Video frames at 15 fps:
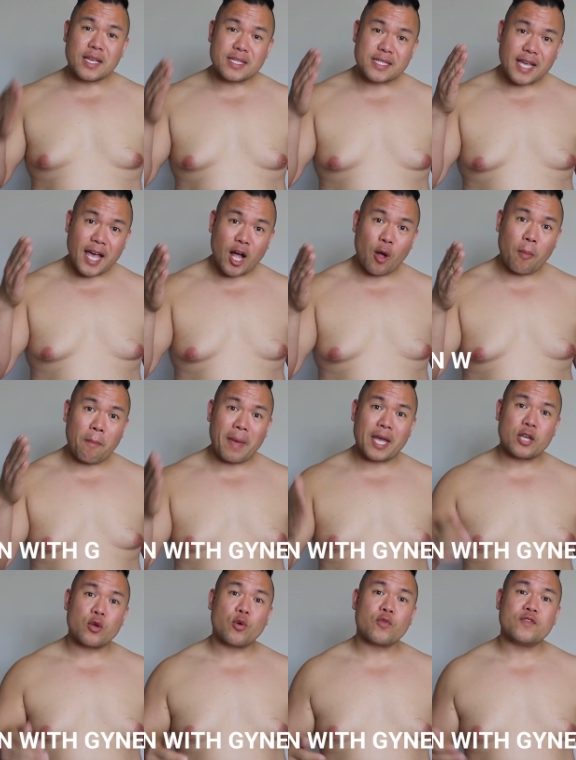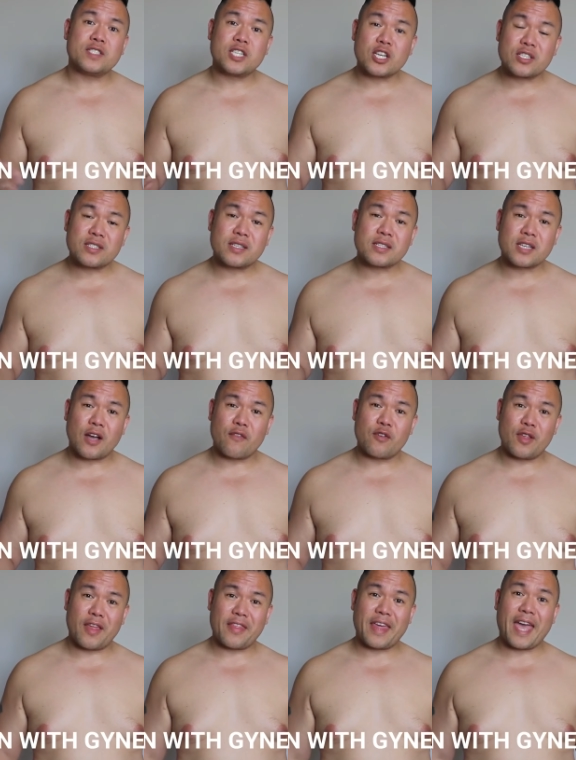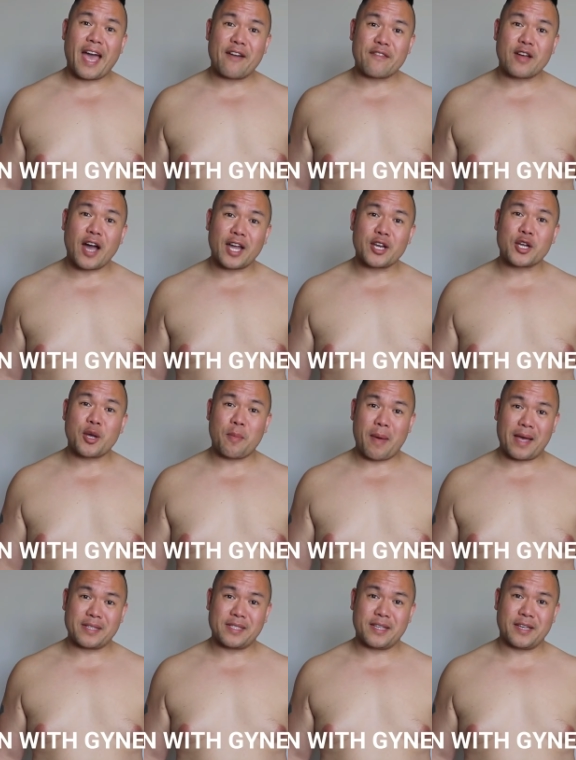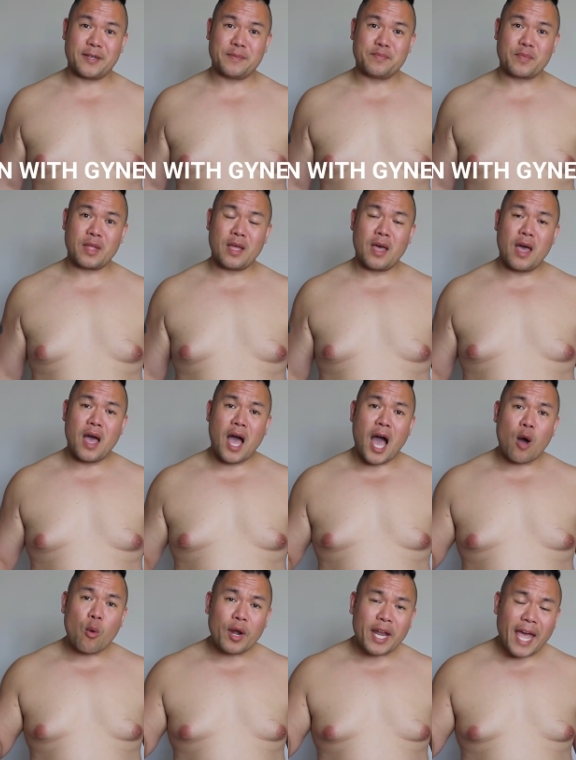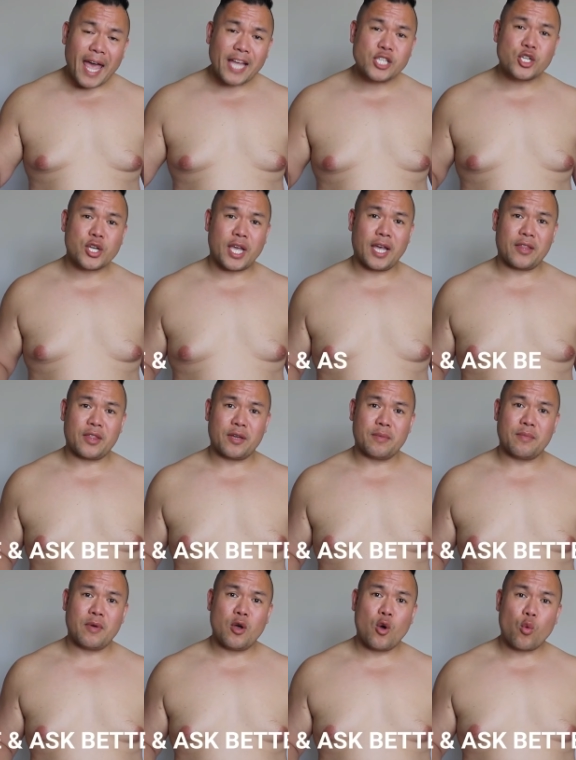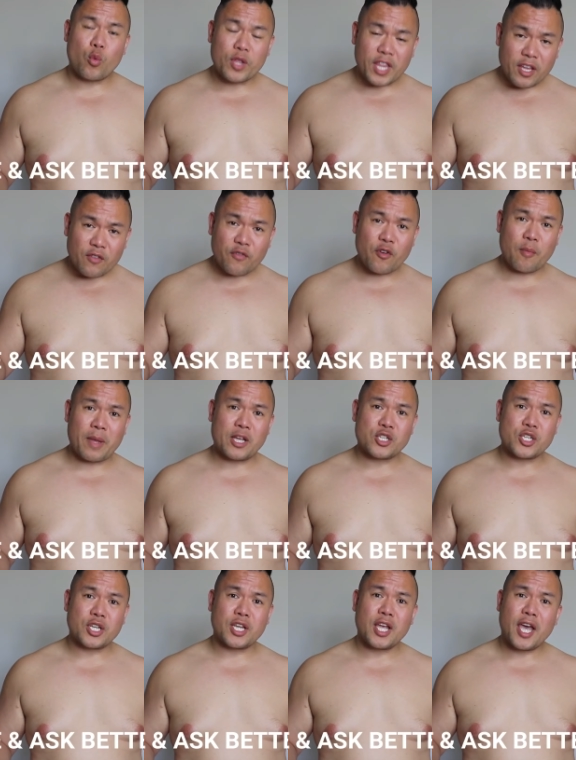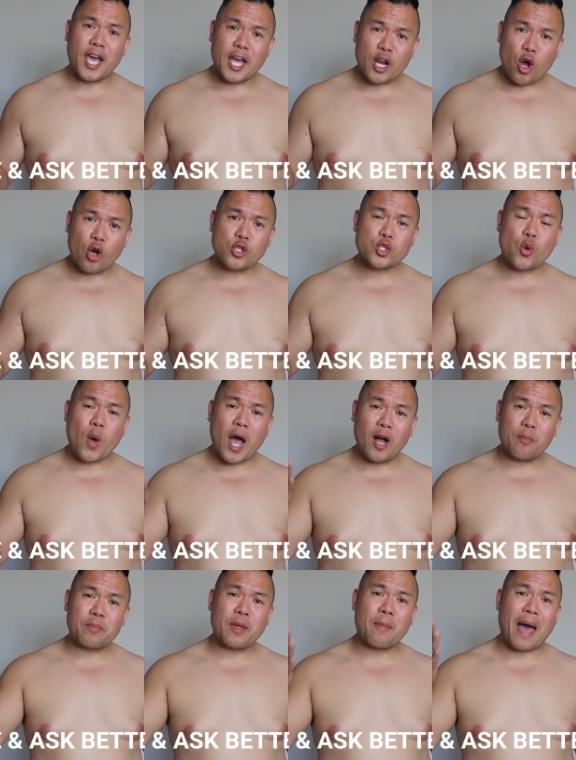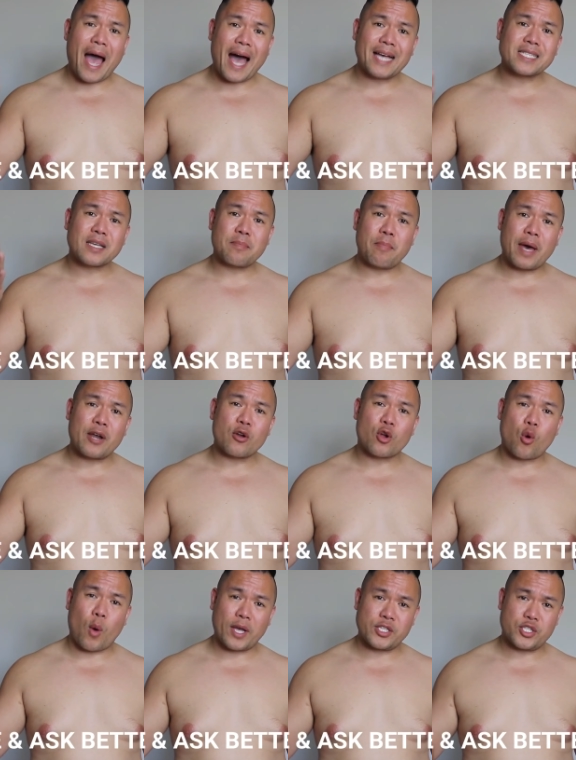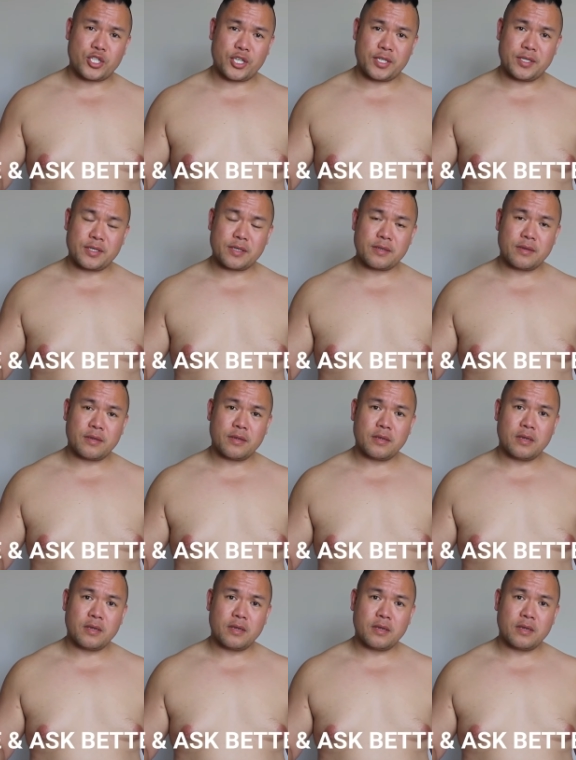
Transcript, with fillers: is to help men who've just discovered that they have gynecomastia. I want to educate them with information and also help them ask better questions.